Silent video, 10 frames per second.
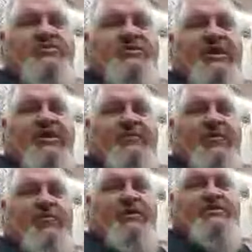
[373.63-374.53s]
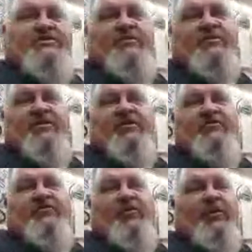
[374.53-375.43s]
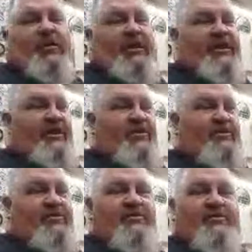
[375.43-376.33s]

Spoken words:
of the time, everybody's going to 4L80 or